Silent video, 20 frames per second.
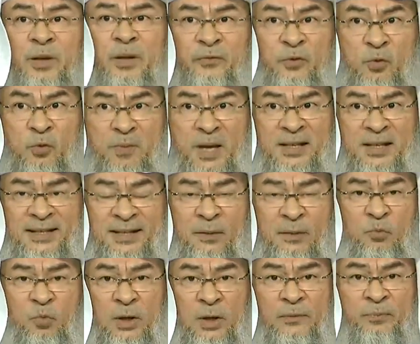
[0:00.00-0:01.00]
if you meet
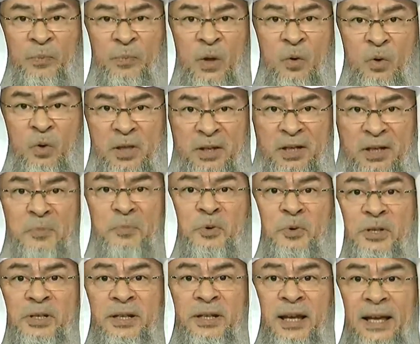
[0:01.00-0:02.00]
someone with
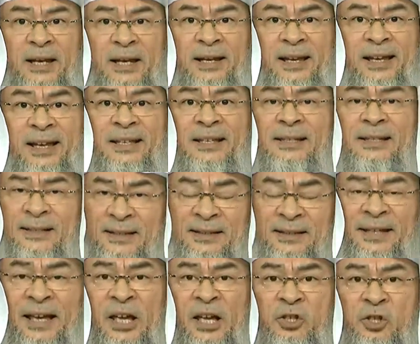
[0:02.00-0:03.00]
leprosy and it is
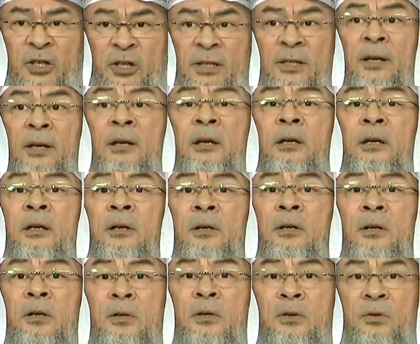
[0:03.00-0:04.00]
contagious,
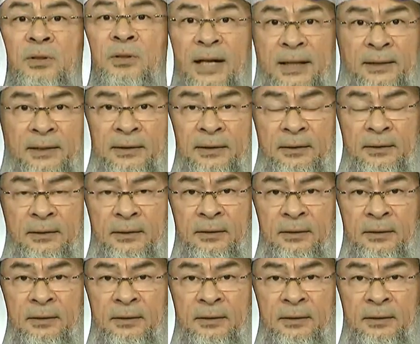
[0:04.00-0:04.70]
run.